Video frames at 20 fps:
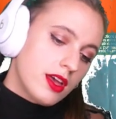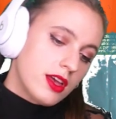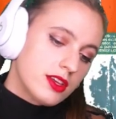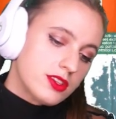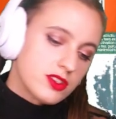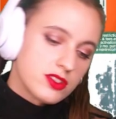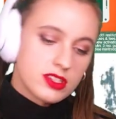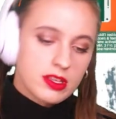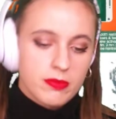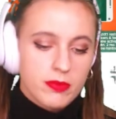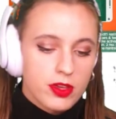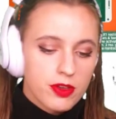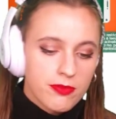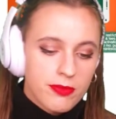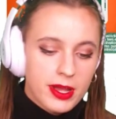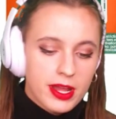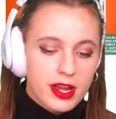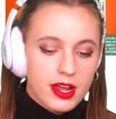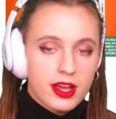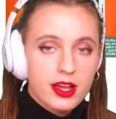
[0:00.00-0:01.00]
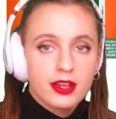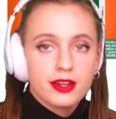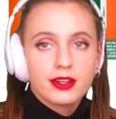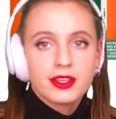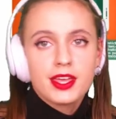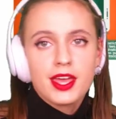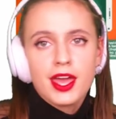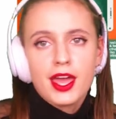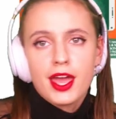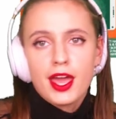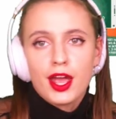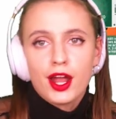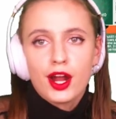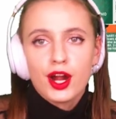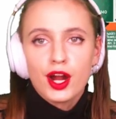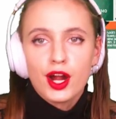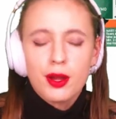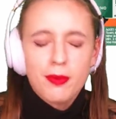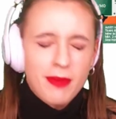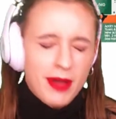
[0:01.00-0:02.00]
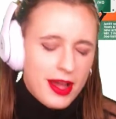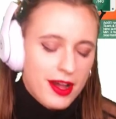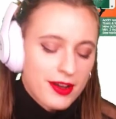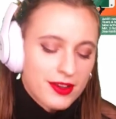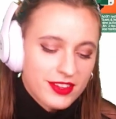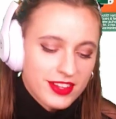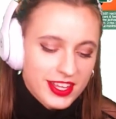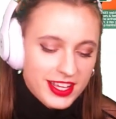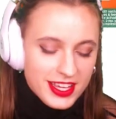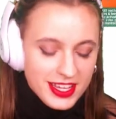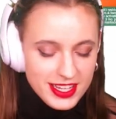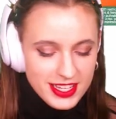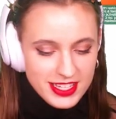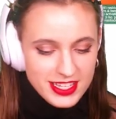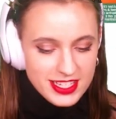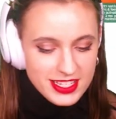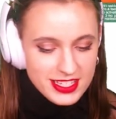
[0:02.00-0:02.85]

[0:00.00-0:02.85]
So some of you might not care about, like,